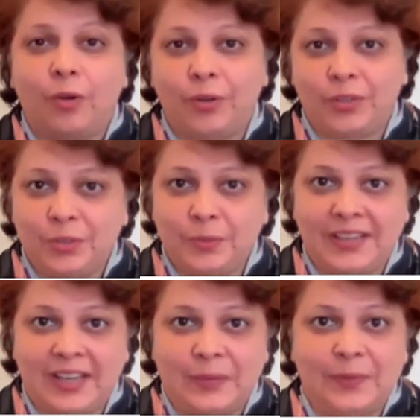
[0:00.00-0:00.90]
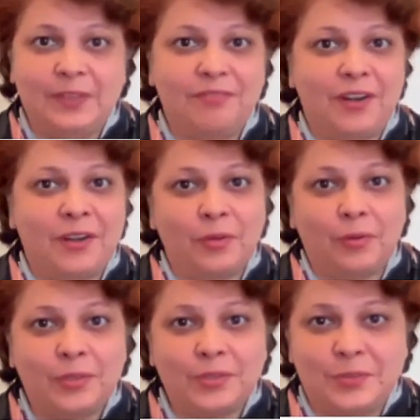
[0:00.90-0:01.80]
or you do an equity fund
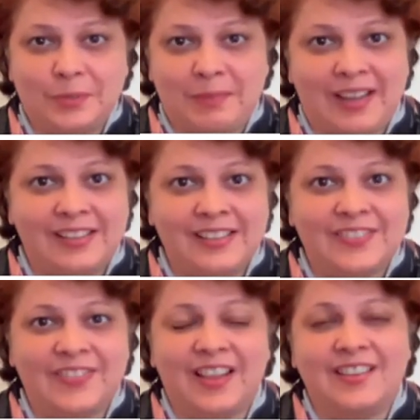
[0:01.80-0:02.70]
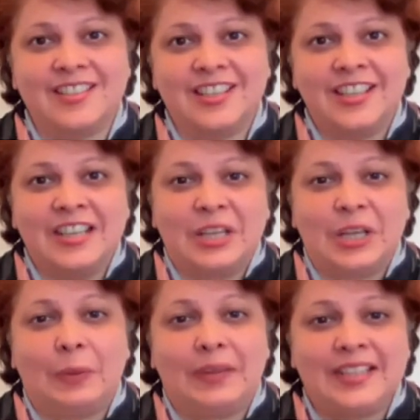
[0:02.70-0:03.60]
or you do a balanced fund.
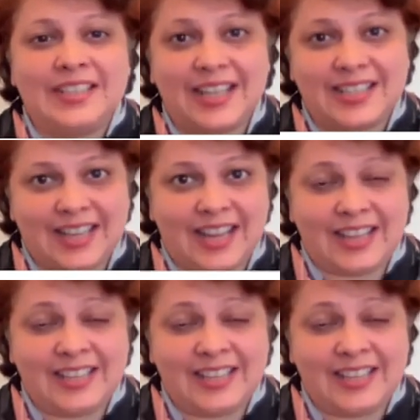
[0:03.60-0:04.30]
Now, in debt,